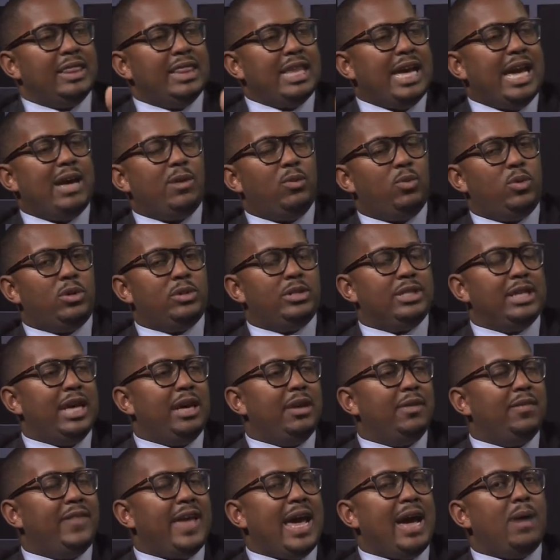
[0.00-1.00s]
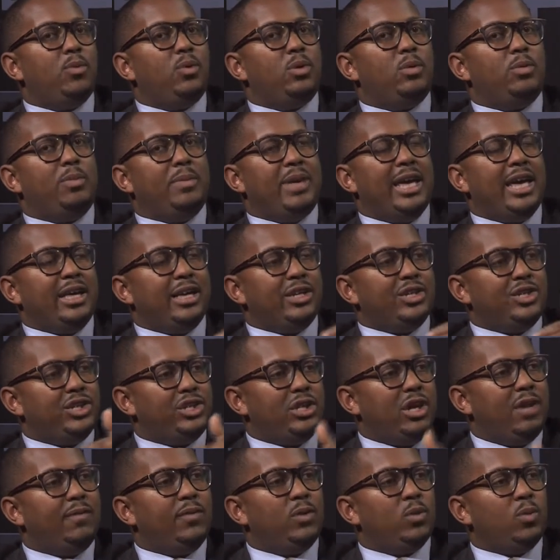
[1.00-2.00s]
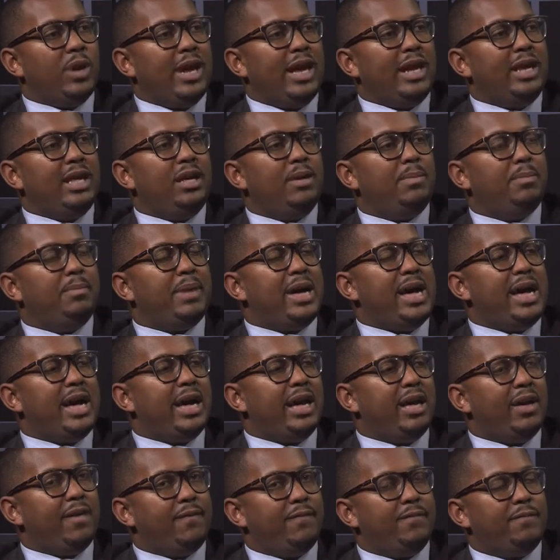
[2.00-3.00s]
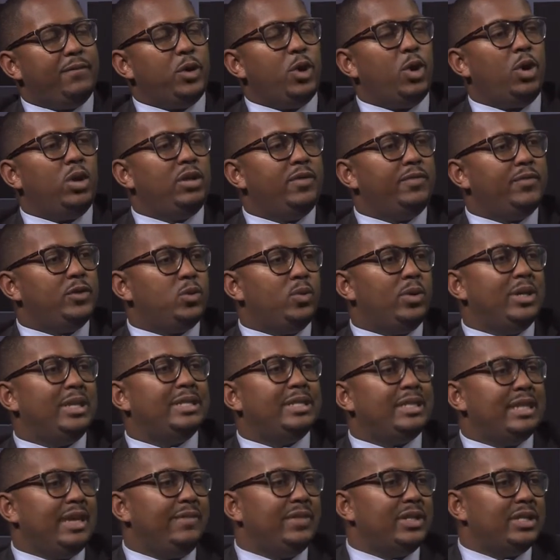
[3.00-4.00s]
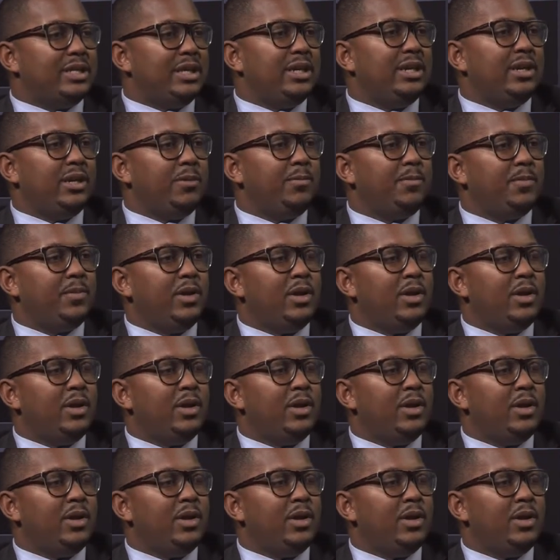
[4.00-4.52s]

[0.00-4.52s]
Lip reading: That will make it shovel ready by fall of 2017.